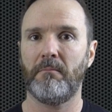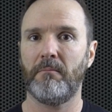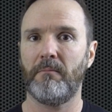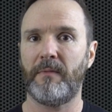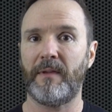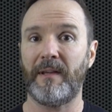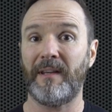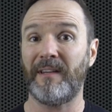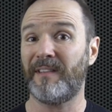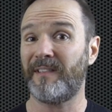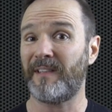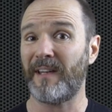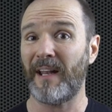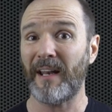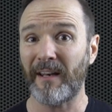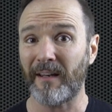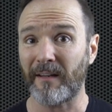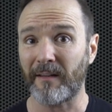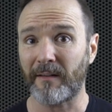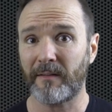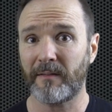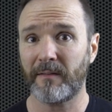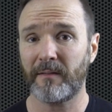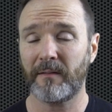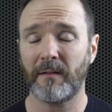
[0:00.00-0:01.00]
the
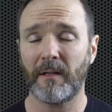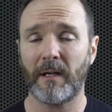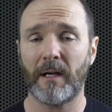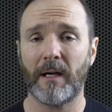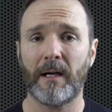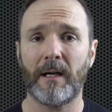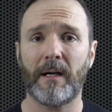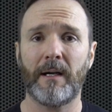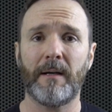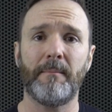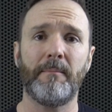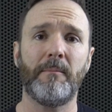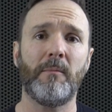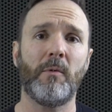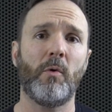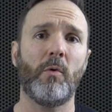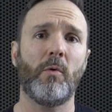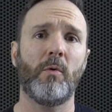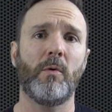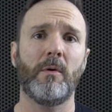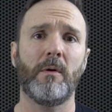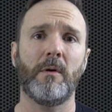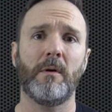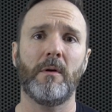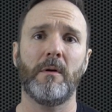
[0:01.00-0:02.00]
aesthetics
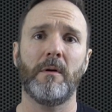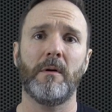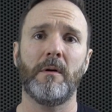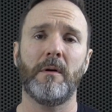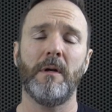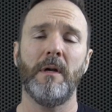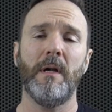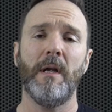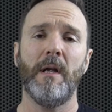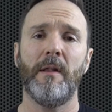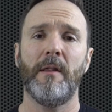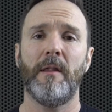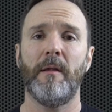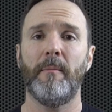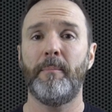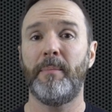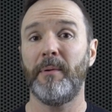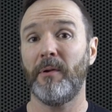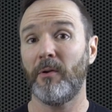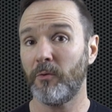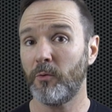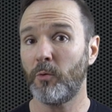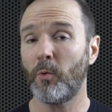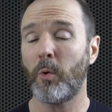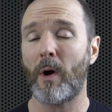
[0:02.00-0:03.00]
or the
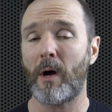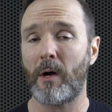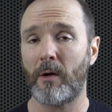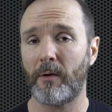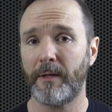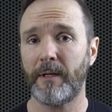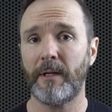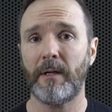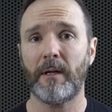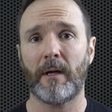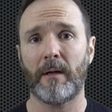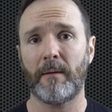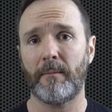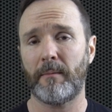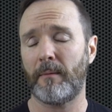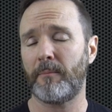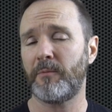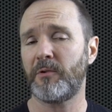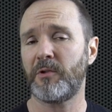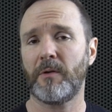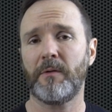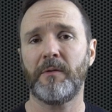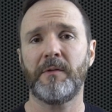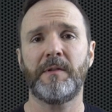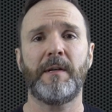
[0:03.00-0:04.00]
build quality. I'm
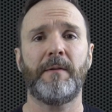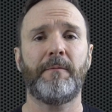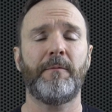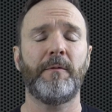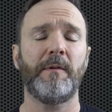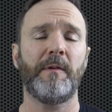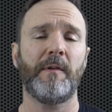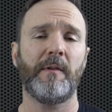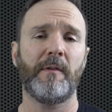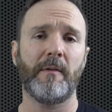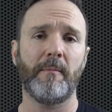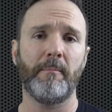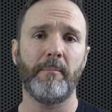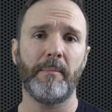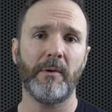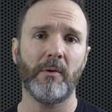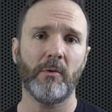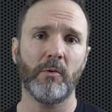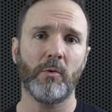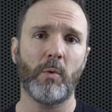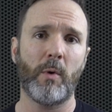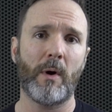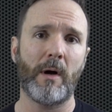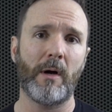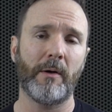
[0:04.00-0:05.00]
sure there's differences in
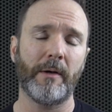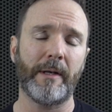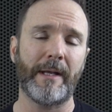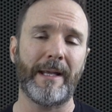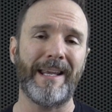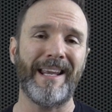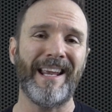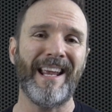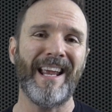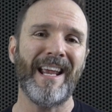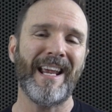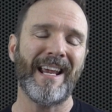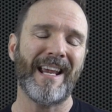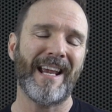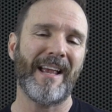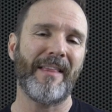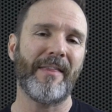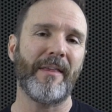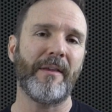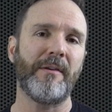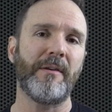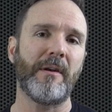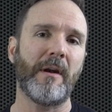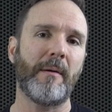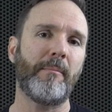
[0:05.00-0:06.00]
build quality
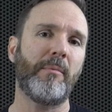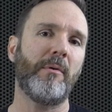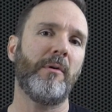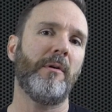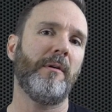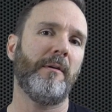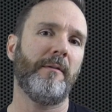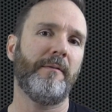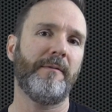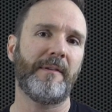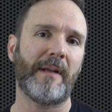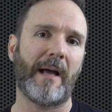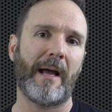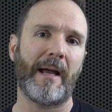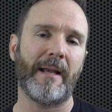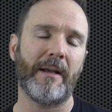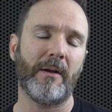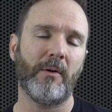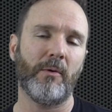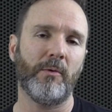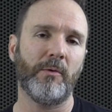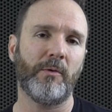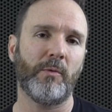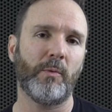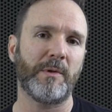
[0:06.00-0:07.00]
and the number of
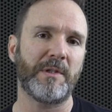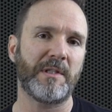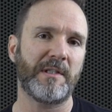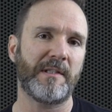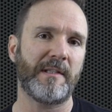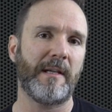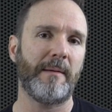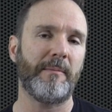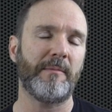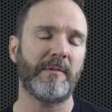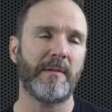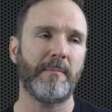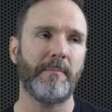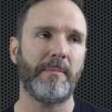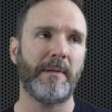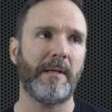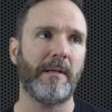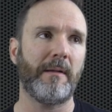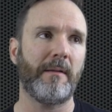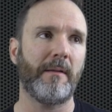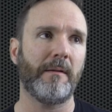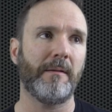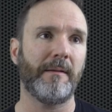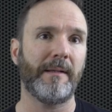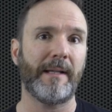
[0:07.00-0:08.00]
diodes, which seems to
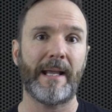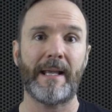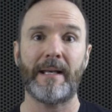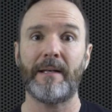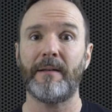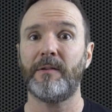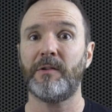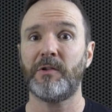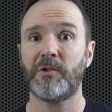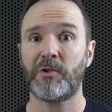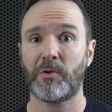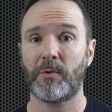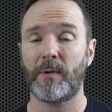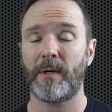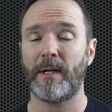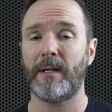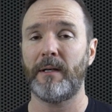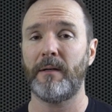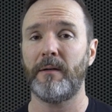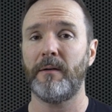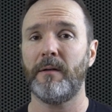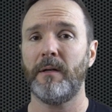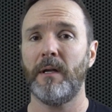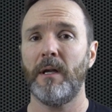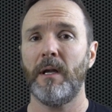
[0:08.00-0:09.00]
be the latest
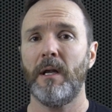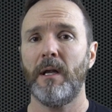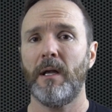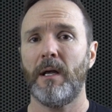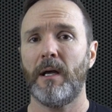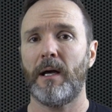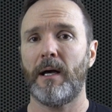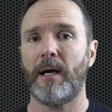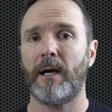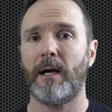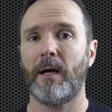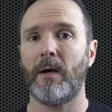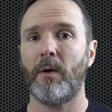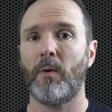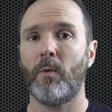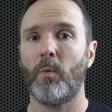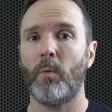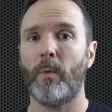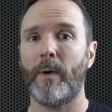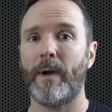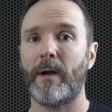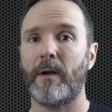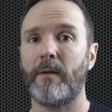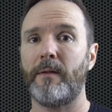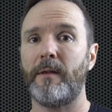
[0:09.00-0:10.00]
trend
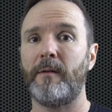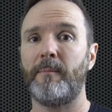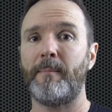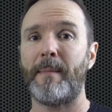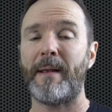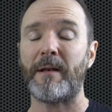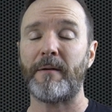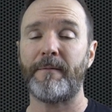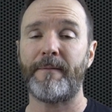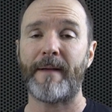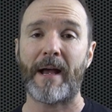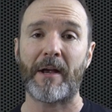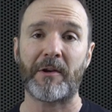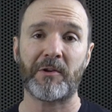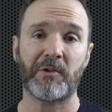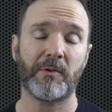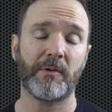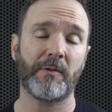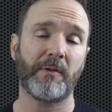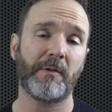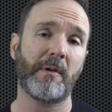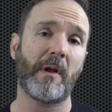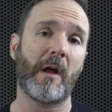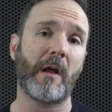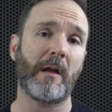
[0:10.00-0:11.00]
where these
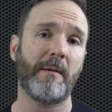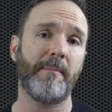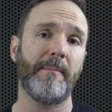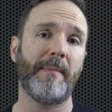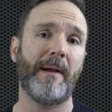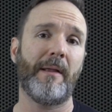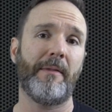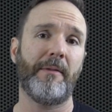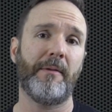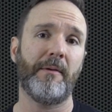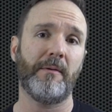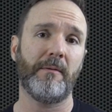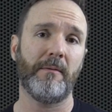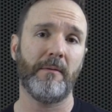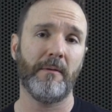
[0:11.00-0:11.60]
manufacturers are talking about